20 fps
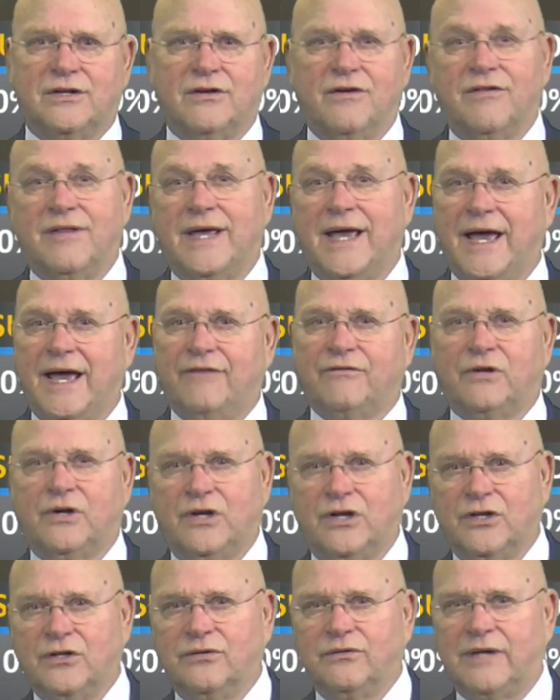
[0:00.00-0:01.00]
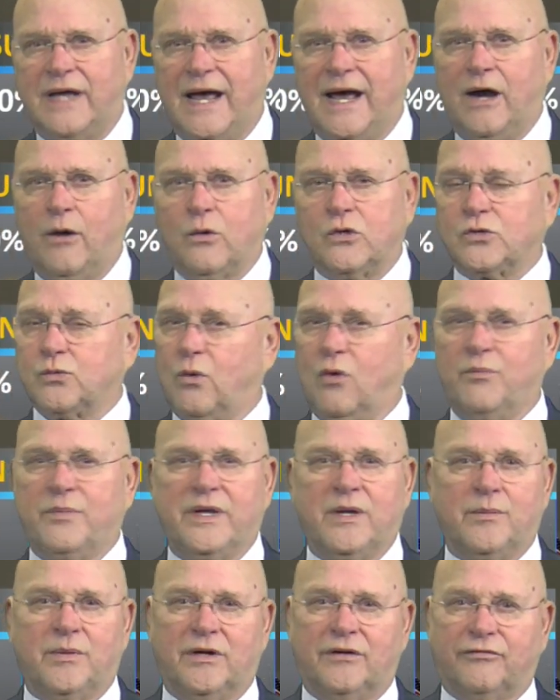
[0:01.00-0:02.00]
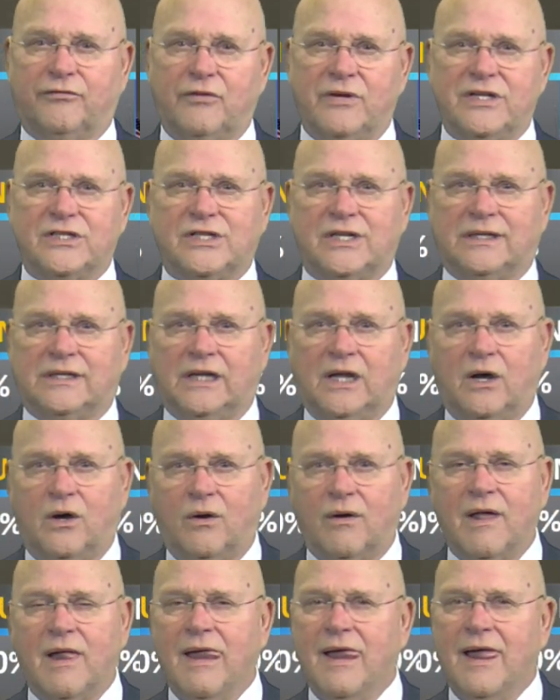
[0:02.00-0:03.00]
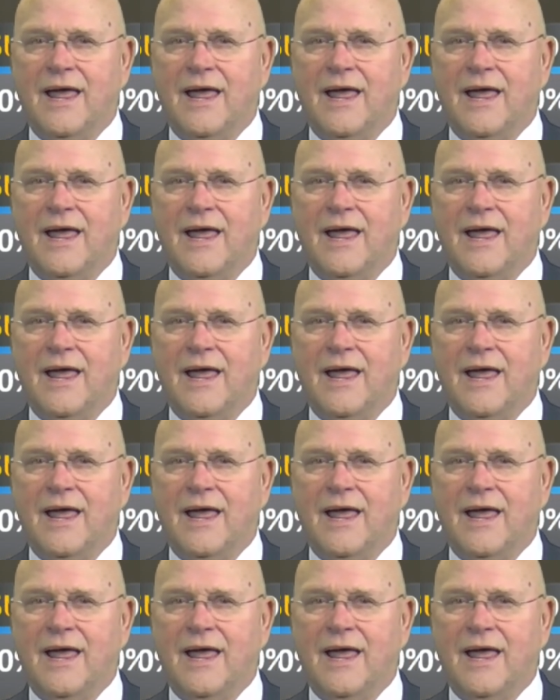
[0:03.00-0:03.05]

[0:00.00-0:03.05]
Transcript: during the afternoon hours. Won't be above freezing long.